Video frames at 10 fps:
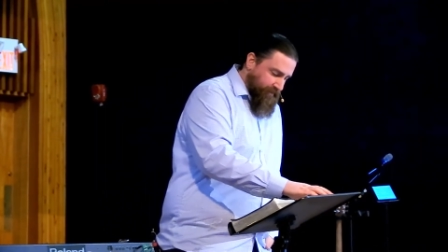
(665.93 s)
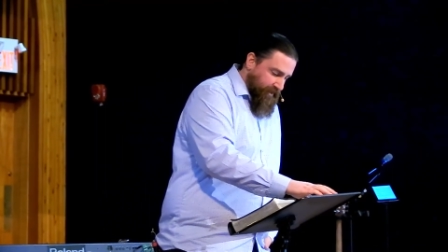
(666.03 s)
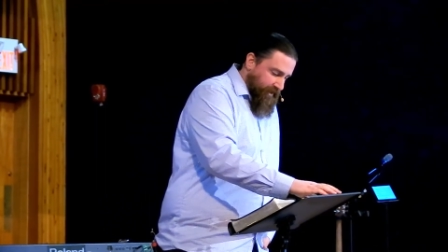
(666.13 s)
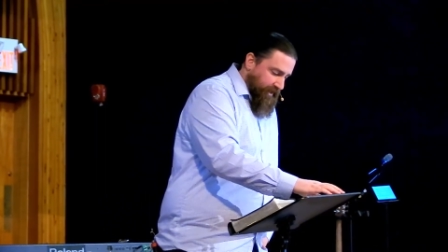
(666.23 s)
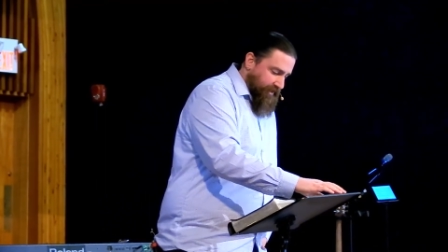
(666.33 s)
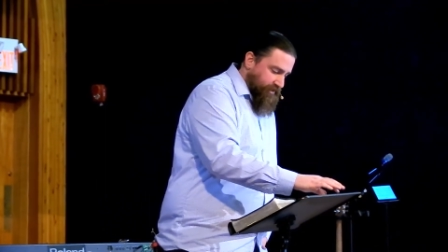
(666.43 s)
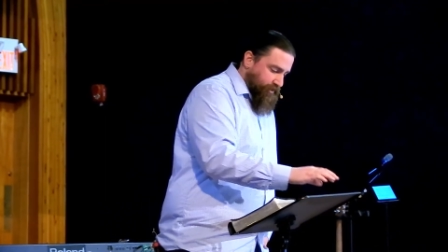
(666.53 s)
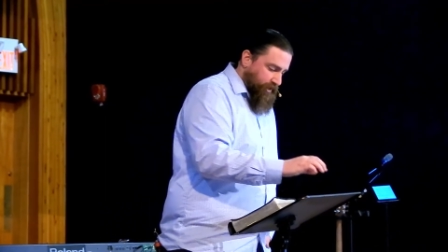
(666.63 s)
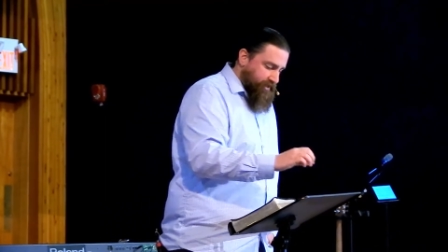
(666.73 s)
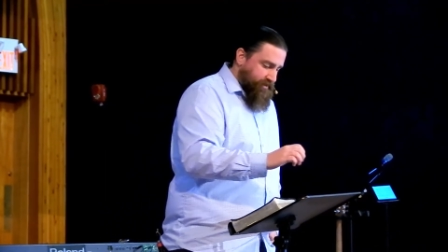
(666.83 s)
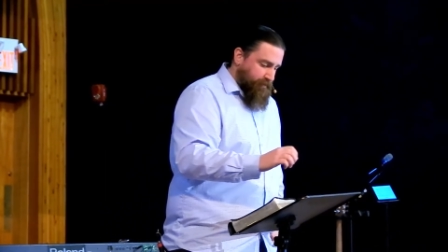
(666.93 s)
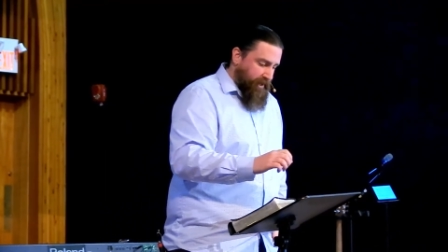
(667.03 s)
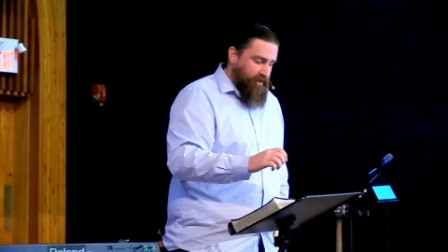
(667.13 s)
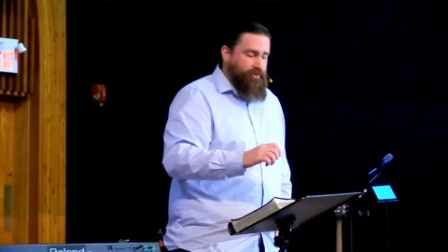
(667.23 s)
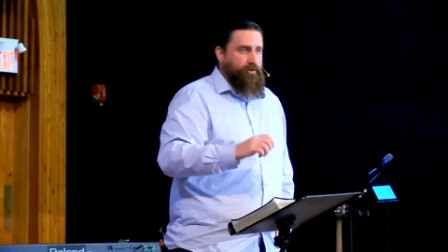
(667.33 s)
and it's Christ the
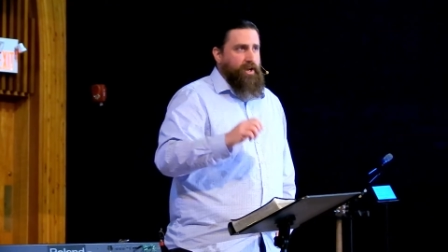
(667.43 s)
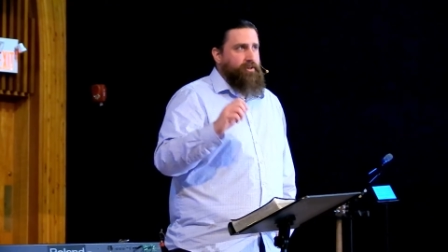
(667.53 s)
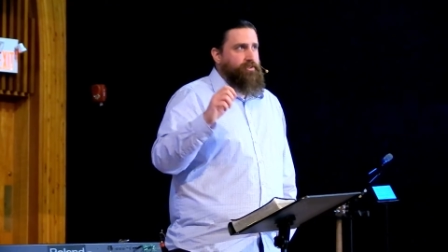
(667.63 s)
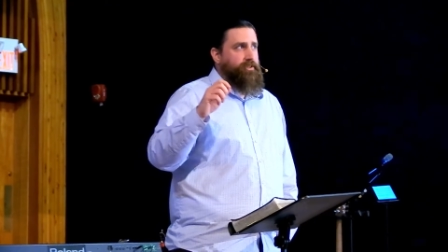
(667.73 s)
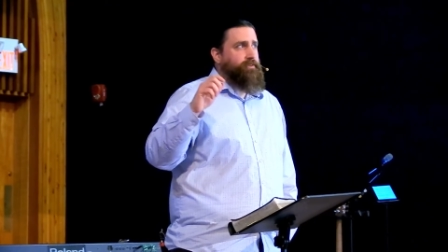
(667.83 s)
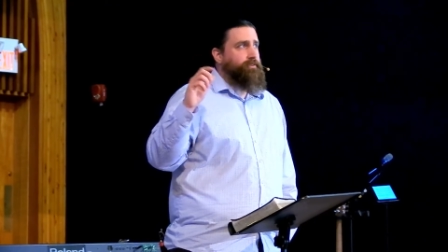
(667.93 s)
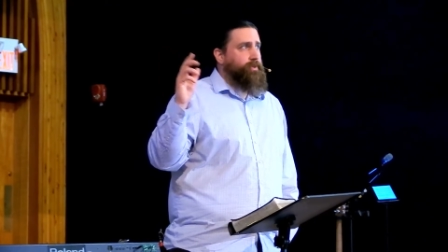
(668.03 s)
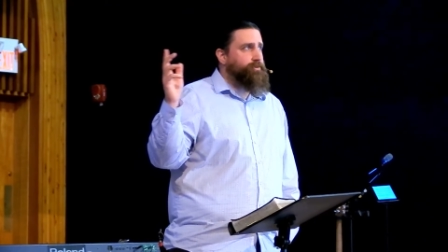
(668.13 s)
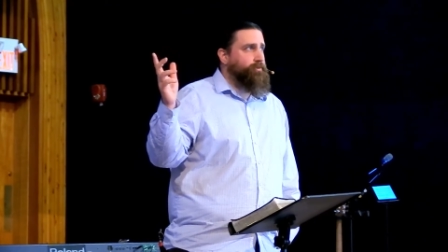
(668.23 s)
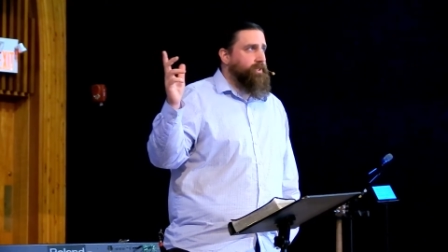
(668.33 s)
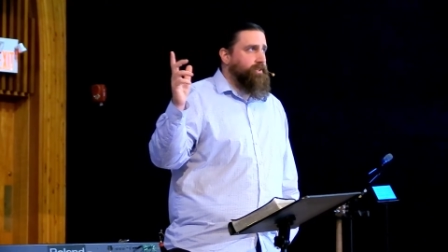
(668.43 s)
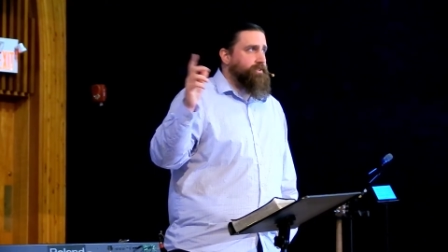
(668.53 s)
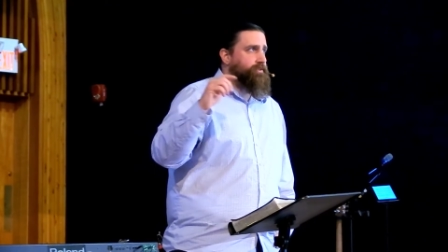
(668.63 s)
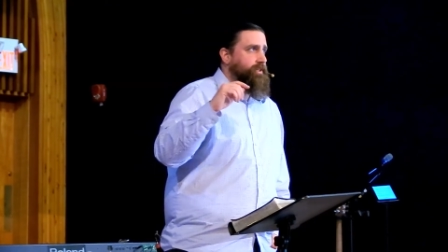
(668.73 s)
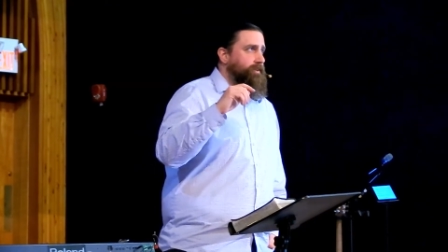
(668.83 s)
Pantocrator, which will be on the
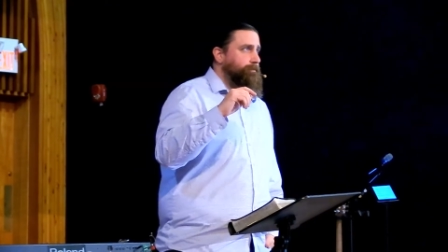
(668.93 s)
screen.